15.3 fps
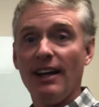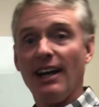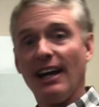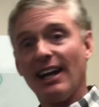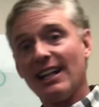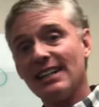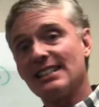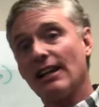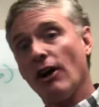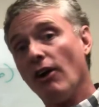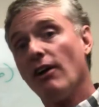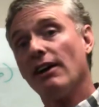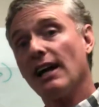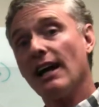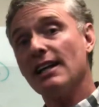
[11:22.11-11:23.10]
And I said, all
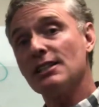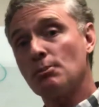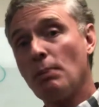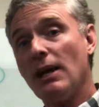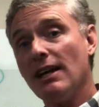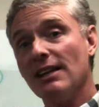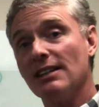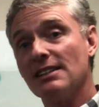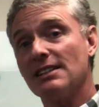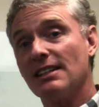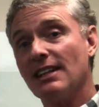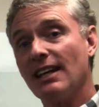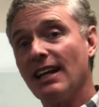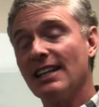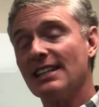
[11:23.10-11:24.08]
I got is pens.
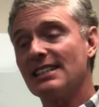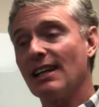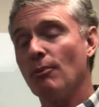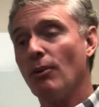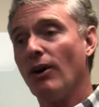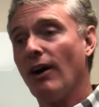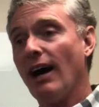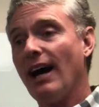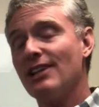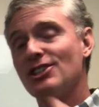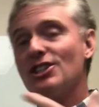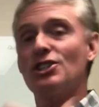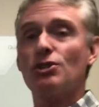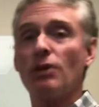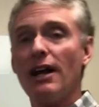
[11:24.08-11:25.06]
And he said, well, I
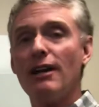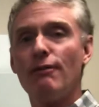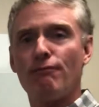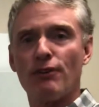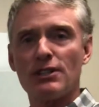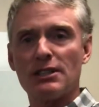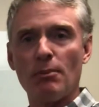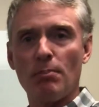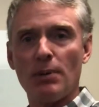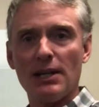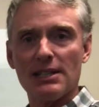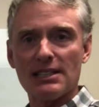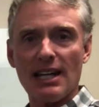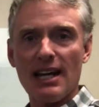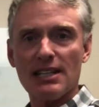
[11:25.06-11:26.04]
just traded for some
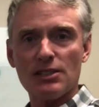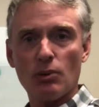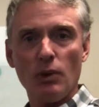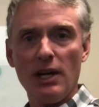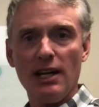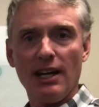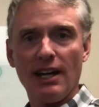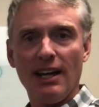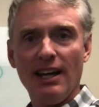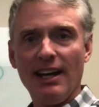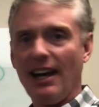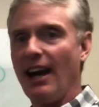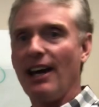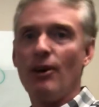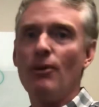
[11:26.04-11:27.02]
pens last week.
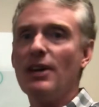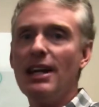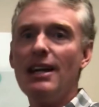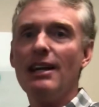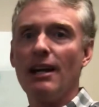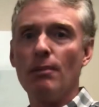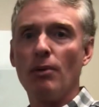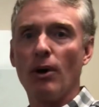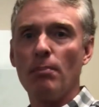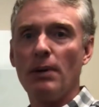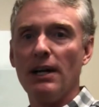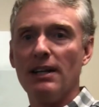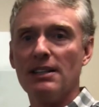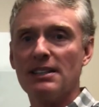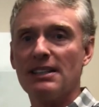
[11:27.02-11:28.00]
I don't need any more
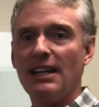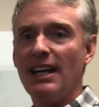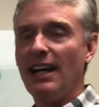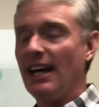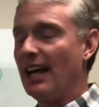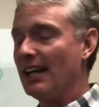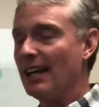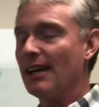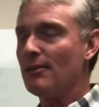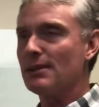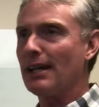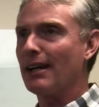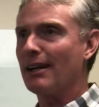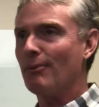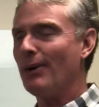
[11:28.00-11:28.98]
pens. And I was
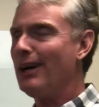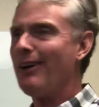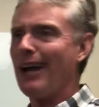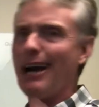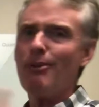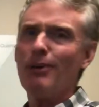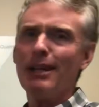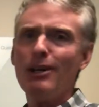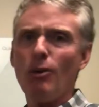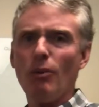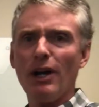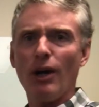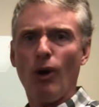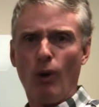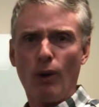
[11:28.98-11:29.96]
like, well, I really don't
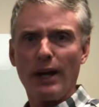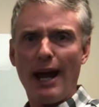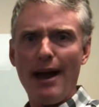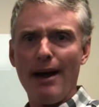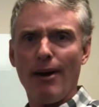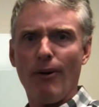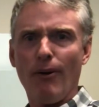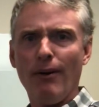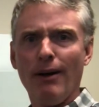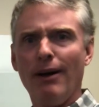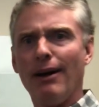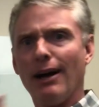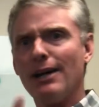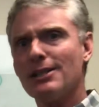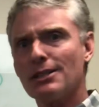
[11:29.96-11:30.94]
want a whole cow.
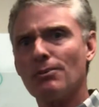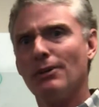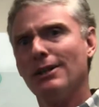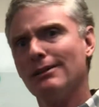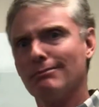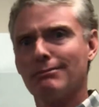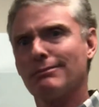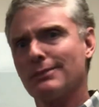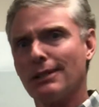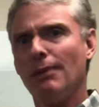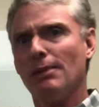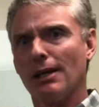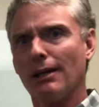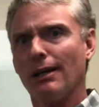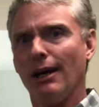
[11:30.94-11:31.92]
I just want some
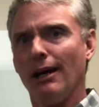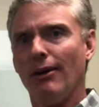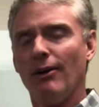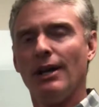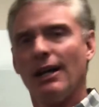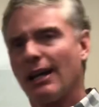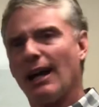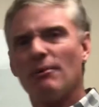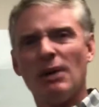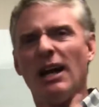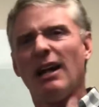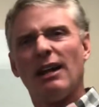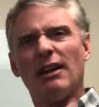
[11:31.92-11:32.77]
of the cow. Okay.